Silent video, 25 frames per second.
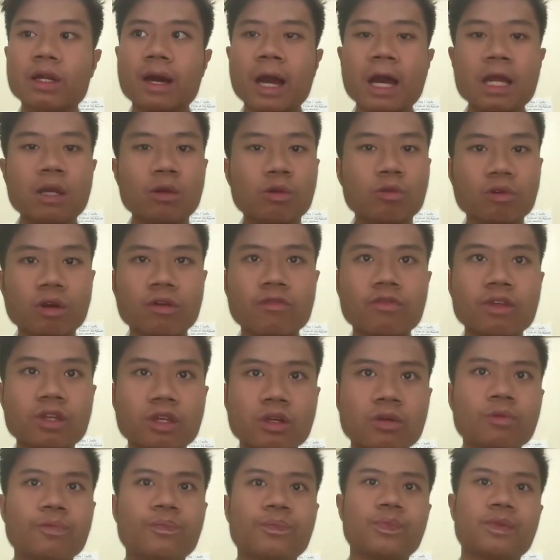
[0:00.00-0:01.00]
annual
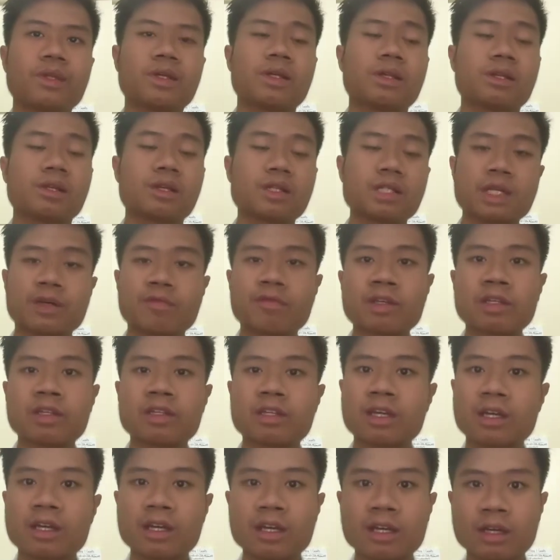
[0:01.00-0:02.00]
revenue, the
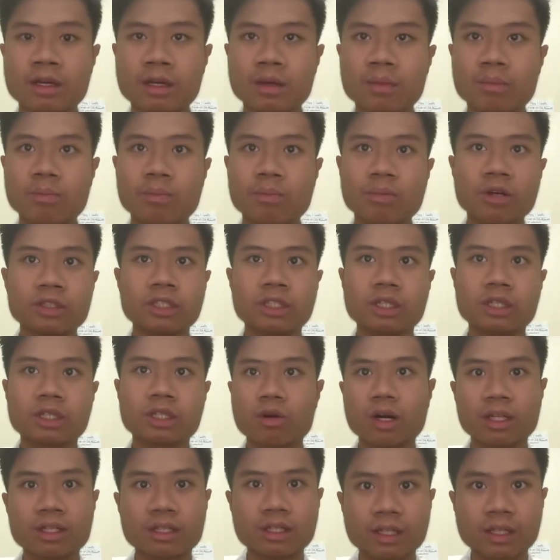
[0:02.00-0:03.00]
70 product
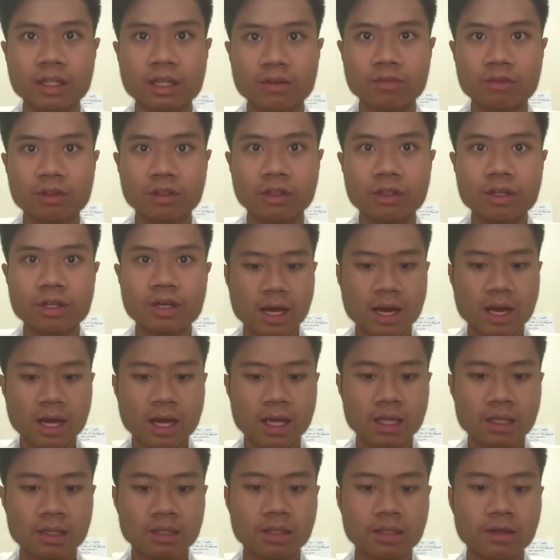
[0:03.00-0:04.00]
quality level,
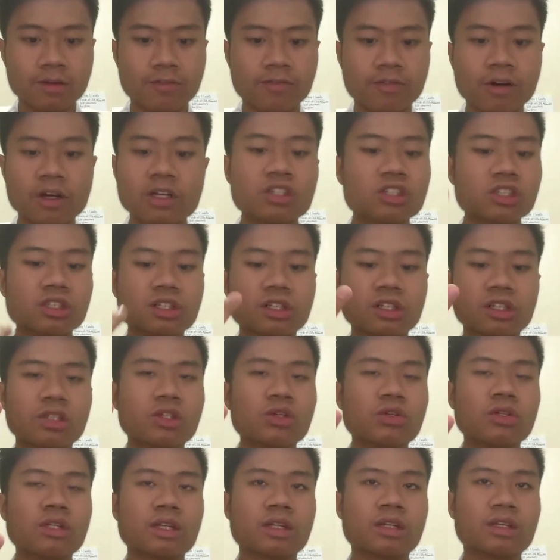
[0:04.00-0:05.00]
and the functional
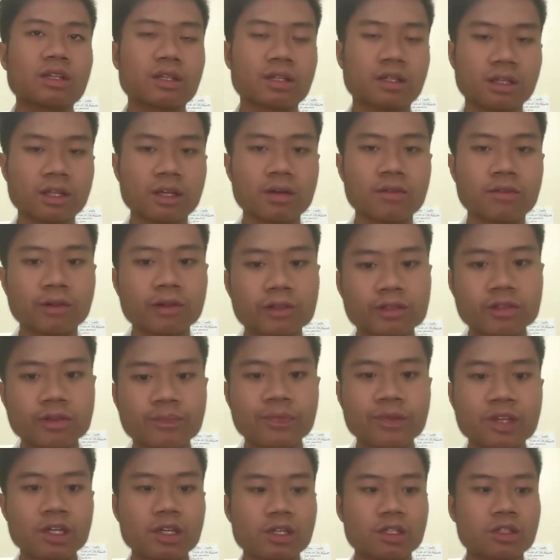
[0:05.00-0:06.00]
unit levels.
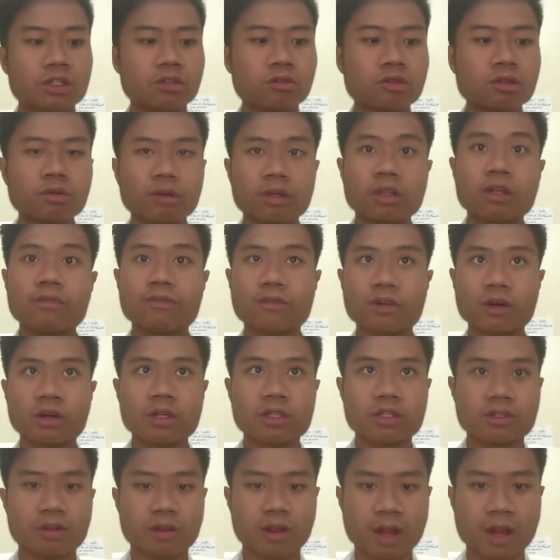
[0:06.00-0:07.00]
So we want to
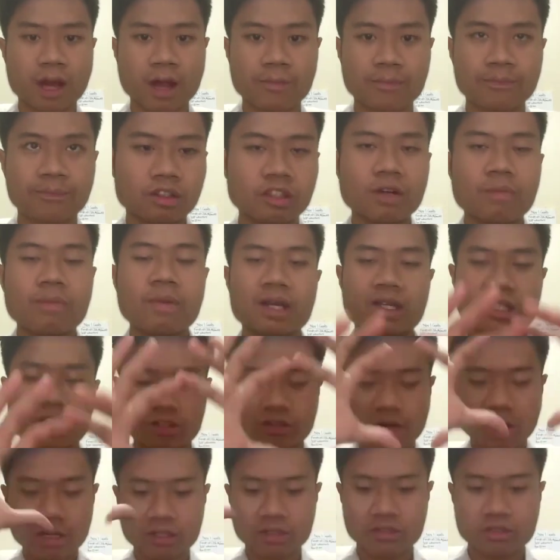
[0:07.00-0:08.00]
focus on that. The main
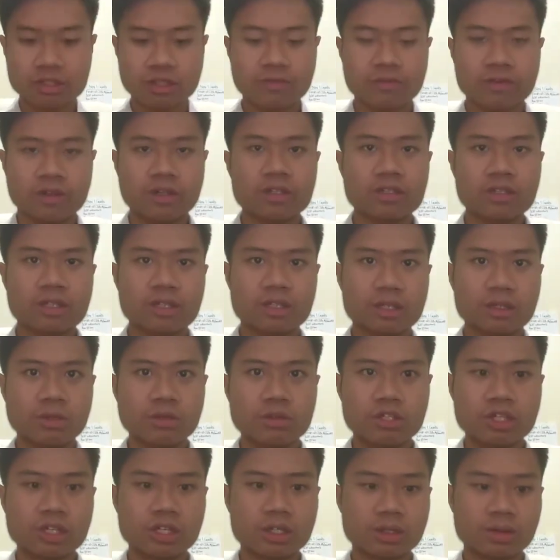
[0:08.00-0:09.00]
strategy for this is to
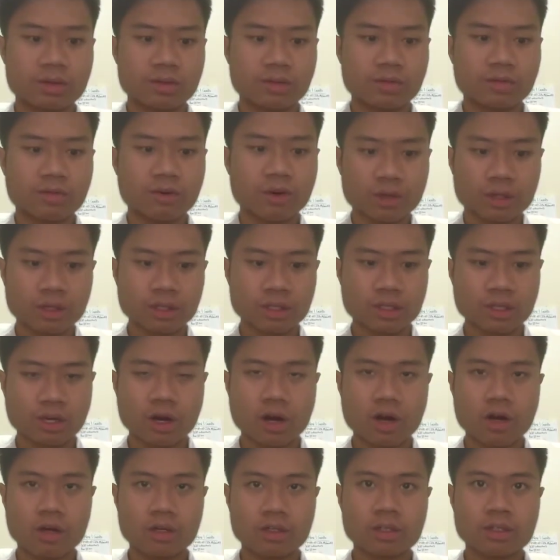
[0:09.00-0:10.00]
just focus
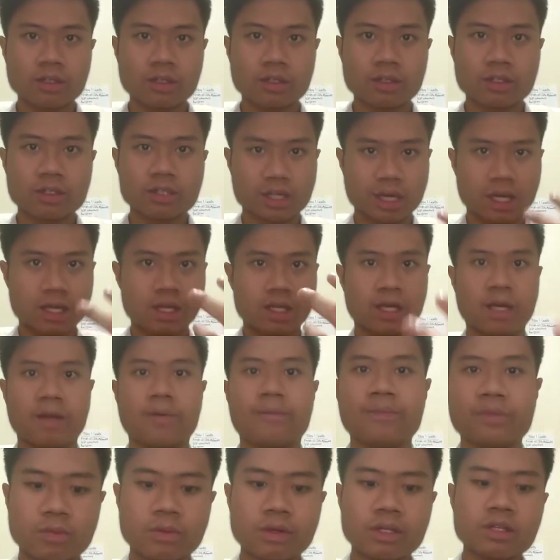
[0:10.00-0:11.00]
on selling.
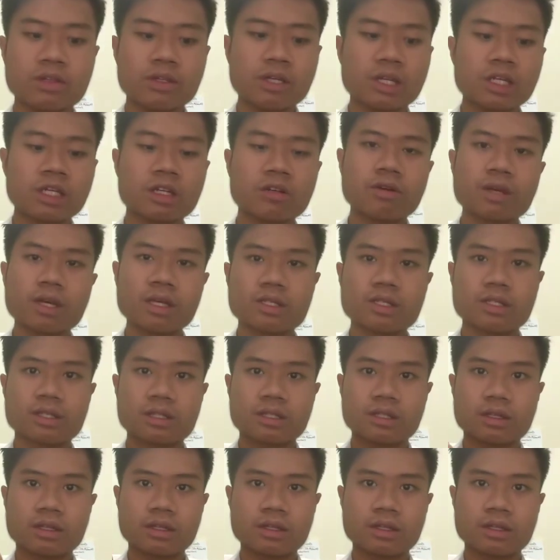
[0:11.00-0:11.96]
When you increase